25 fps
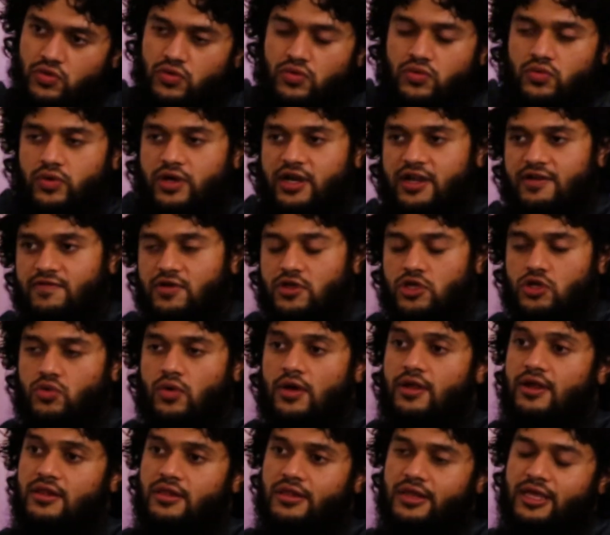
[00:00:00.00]
whatever you
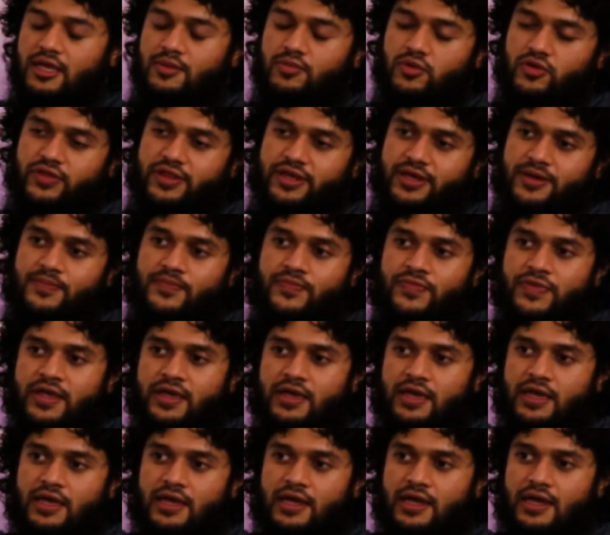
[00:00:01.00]
want to label them.
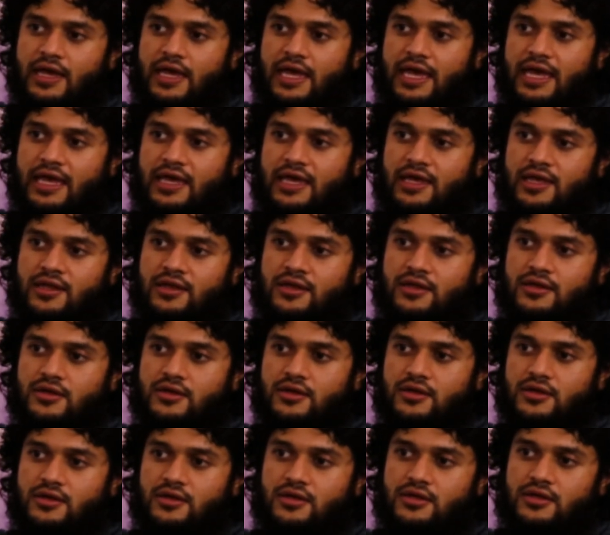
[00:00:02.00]
And
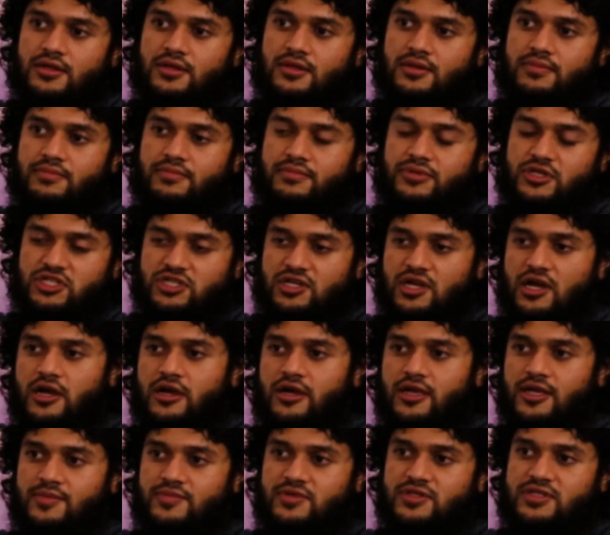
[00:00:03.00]

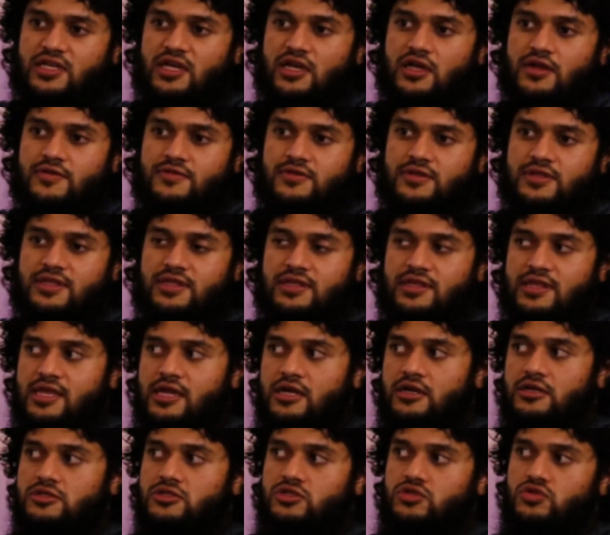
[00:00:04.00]
Bashar himself,
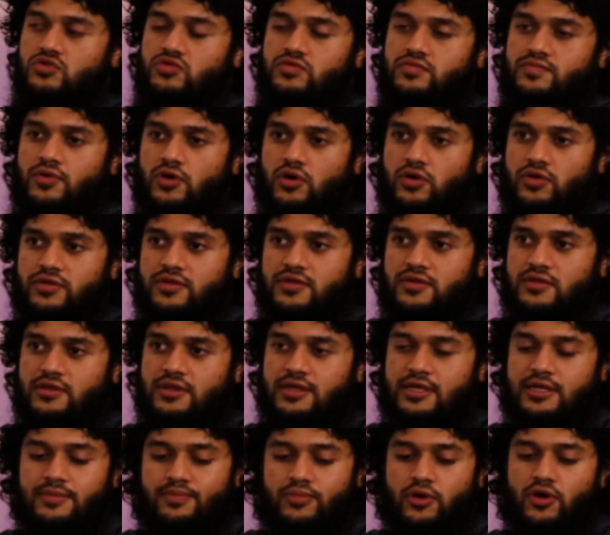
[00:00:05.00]

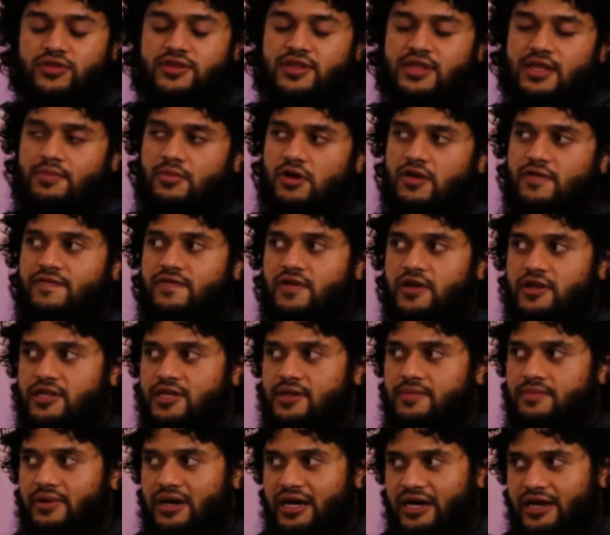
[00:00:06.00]
both of them are
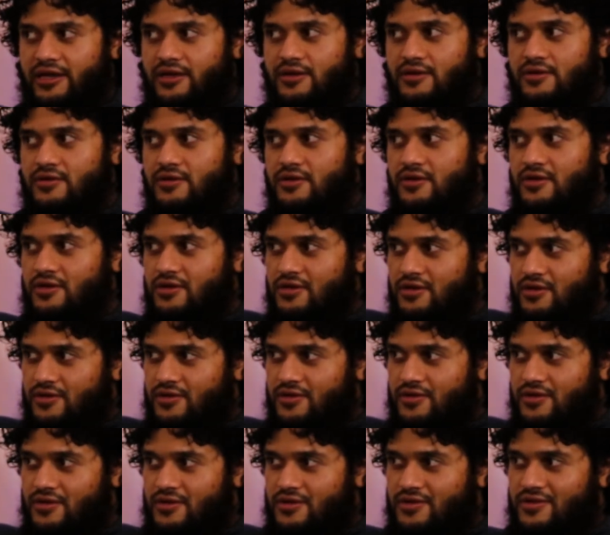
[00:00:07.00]
funded by
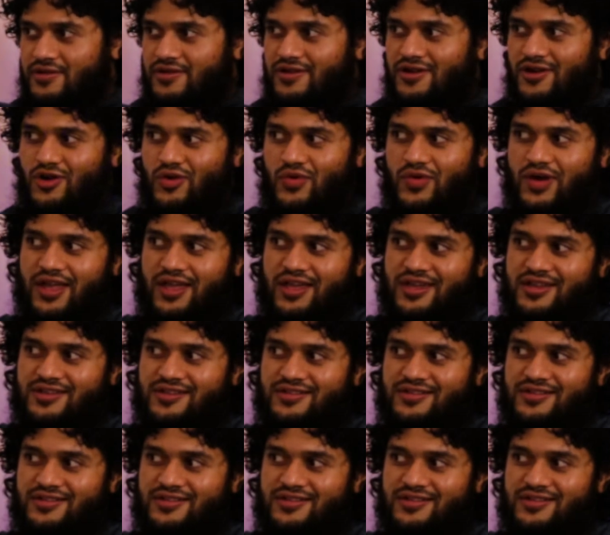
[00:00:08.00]
Iran.